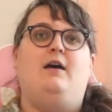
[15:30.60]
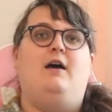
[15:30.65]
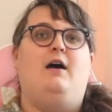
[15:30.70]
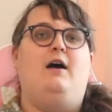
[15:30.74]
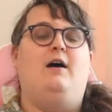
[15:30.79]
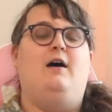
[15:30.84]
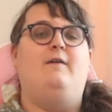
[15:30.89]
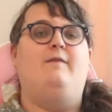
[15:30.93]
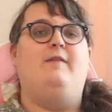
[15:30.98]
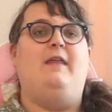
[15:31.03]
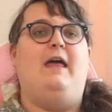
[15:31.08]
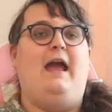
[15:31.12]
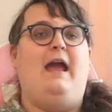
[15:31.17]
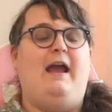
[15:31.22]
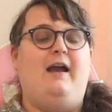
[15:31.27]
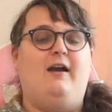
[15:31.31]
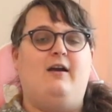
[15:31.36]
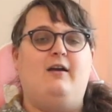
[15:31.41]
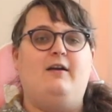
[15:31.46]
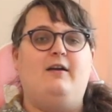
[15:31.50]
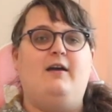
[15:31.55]
of the
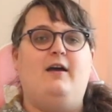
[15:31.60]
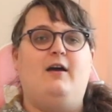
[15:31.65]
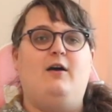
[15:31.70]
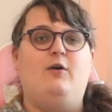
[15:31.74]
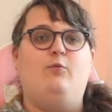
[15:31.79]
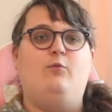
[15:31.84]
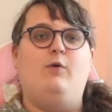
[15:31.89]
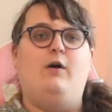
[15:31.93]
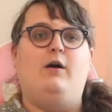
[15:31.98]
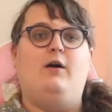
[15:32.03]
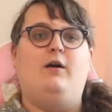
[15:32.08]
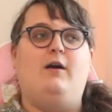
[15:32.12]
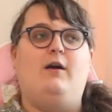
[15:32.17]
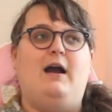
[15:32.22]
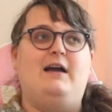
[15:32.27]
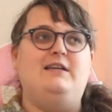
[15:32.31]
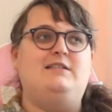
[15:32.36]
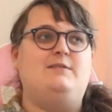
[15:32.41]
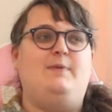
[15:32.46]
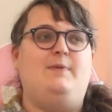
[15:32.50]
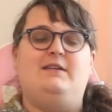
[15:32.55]
area where
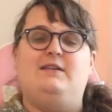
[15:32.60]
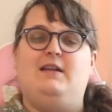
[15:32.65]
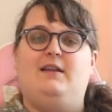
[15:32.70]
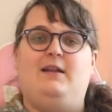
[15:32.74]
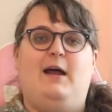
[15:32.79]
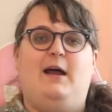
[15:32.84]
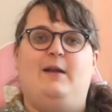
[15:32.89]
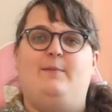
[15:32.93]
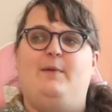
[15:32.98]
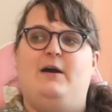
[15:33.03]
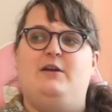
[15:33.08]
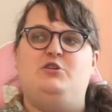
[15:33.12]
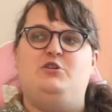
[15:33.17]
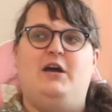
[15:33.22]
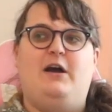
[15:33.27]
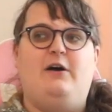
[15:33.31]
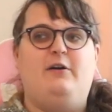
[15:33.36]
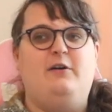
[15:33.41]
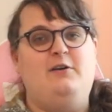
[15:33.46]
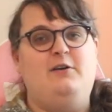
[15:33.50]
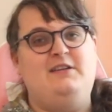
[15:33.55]
I spent a lot of my
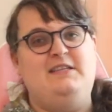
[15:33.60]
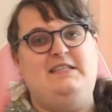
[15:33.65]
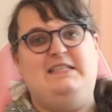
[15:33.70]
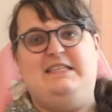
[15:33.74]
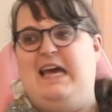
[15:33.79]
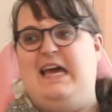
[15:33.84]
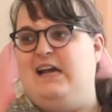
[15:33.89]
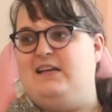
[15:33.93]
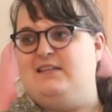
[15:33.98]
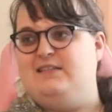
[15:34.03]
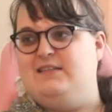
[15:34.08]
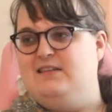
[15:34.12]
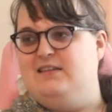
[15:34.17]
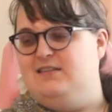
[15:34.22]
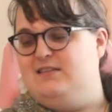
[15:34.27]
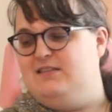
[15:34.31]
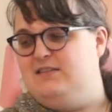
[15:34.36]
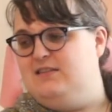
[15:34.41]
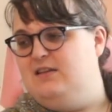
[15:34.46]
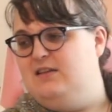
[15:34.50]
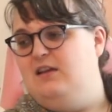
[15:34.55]
childhood in
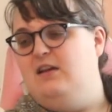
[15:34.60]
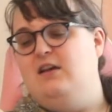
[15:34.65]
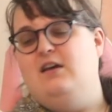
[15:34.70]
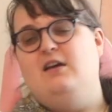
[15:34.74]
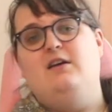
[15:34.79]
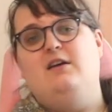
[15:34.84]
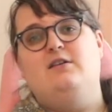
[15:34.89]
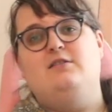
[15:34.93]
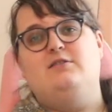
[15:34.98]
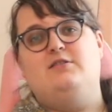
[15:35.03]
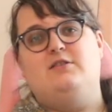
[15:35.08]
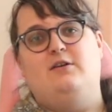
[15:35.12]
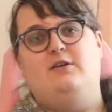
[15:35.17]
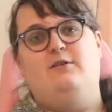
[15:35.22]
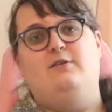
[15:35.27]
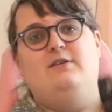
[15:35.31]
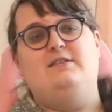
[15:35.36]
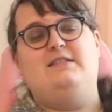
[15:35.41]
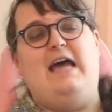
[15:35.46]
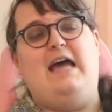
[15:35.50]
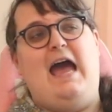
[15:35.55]
Texas.
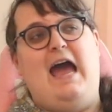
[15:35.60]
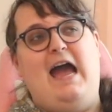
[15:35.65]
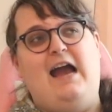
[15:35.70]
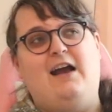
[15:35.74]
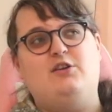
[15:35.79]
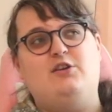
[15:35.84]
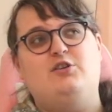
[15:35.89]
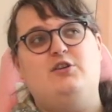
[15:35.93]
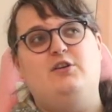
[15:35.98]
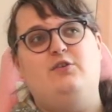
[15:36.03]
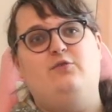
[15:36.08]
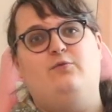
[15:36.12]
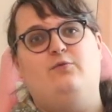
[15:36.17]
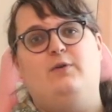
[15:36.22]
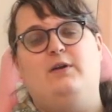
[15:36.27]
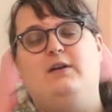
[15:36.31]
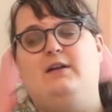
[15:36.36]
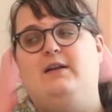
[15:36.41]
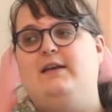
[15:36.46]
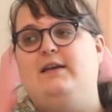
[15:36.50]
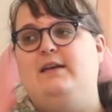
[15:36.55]
So it's actually
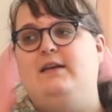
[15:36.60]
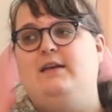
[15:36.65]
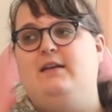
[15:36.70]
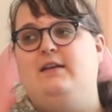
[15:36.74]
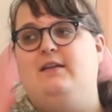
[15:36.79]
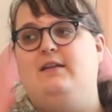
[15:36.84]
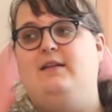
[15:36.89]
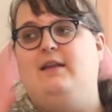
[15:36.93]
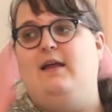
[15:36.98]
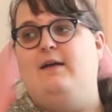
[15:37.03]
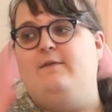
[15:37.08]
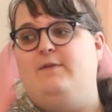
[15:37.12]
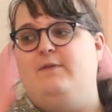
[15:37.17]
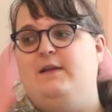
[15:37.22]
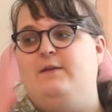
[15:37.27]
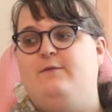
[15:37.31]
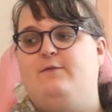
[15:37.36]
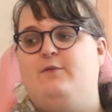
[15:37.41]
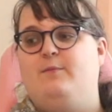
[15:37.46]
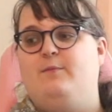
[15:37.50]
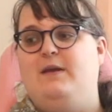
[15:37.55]
really
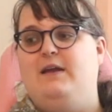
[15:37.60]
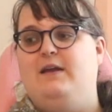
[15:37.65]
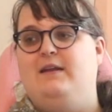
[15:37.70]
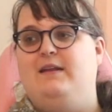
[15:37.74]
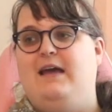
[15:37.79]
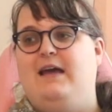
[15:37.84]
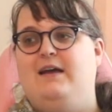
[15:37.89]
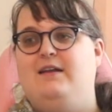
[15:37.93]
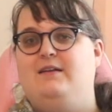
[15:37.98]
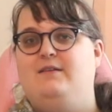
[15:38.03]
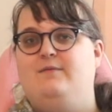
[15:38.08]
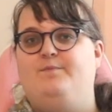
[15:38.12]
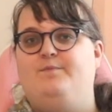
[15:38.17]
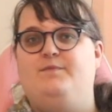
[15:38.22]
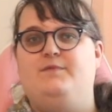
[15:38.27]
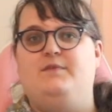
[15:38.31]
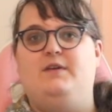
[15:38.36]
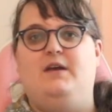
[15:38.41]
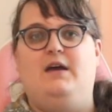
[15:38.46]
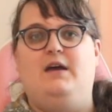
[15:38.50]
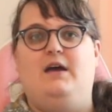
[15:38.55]
lovely for me in that
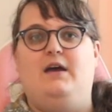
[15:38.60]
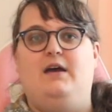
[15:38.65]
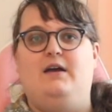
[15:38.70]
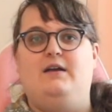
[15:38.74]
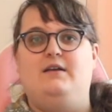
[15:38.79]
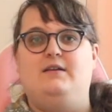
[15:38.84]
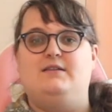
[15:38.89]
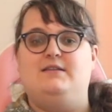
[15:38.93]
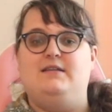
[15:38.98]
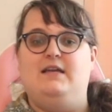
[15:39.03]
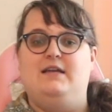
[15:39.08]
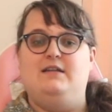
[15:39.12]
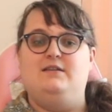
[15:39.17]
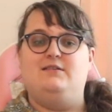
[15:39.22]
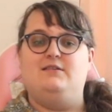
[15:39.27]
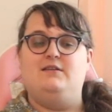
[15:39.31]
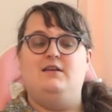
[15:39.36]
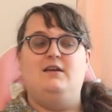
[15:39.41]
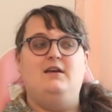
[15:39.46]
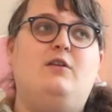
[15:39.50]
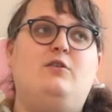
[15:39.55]

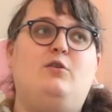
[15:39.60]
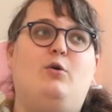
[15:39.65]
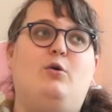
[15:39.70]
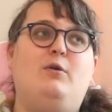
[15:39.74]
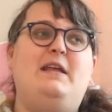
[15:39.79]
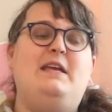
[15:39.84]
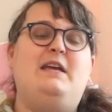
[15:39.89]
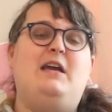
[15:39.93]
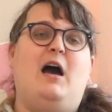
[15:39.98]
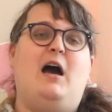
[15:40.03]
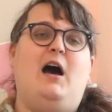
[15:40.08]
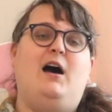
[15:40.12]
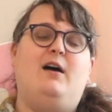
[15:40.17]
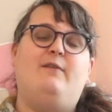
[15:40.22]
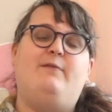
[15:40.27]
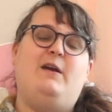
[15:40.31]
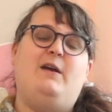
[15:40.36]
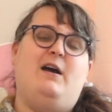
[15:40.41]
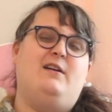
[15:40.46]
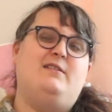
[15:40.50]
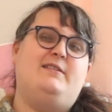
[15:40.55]
sense. The only
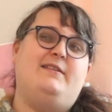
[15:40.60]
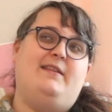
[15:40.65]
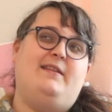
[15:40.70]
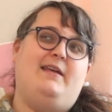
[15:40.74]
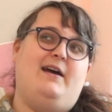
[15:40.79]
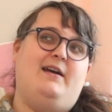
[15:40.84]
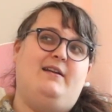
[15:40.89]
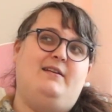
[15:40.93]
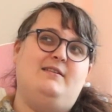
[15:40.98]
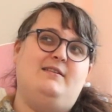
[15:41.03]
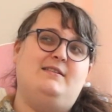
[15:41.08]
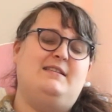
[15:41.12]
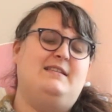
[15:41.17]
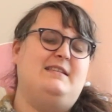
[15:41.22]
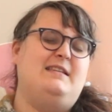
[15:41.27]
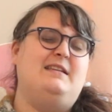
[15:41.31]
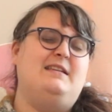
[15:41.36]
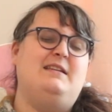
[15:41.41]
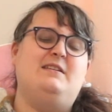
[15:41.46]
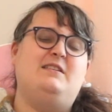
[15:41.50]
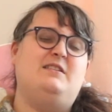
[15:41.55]
caveat to that is
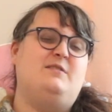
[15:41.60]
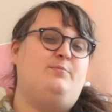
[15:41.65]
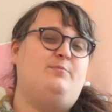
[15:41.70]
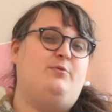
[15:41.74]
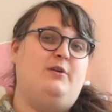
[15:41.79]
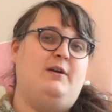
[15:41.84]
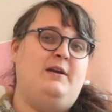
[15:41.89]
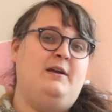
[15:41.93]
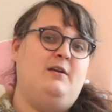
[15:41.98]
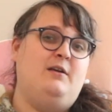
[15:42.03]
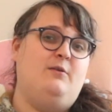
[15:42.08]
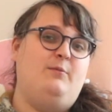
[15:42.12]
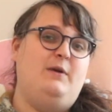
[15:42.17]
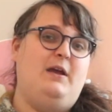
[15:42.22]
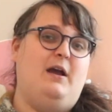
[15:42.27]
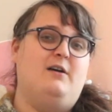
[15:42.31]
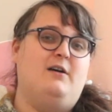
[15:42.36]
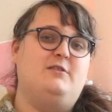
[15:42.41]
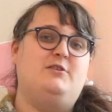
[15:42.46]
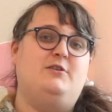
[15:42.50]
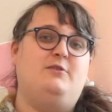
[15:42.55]
in the spring we
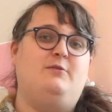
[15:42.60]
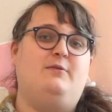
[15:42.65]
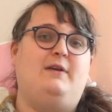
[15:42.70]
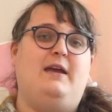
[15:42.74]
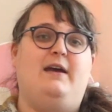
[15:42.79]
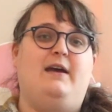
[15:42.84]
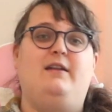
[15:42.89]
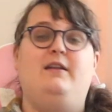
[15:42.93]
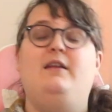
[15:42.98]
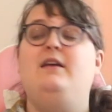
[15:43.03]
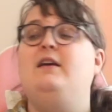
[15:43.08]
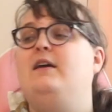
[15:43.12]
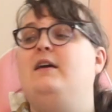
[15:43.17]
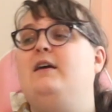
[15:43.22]
also get